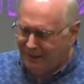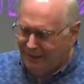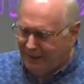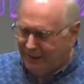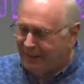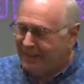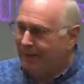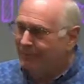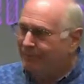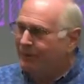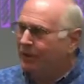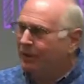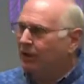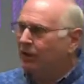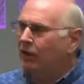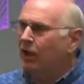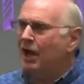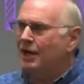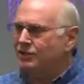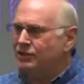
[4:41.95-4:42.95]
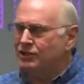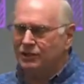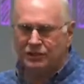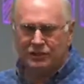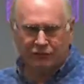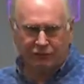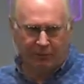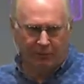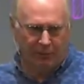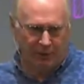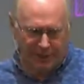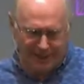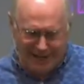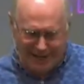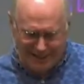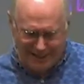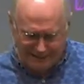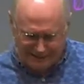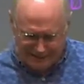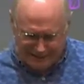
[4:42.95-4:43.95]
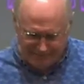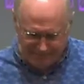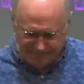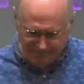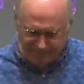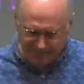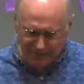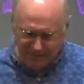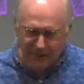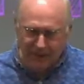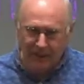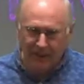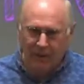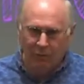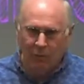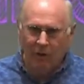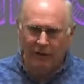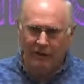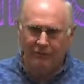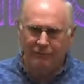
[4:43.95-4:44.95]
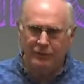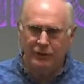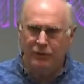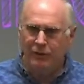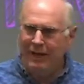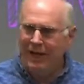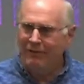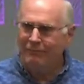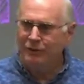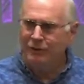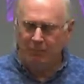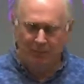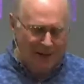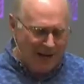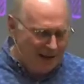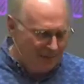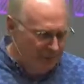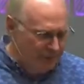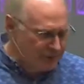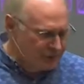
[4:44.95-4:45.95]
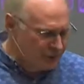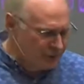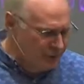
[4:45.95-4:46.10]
kept the Colossians from reality? Well, if you have your Bibles or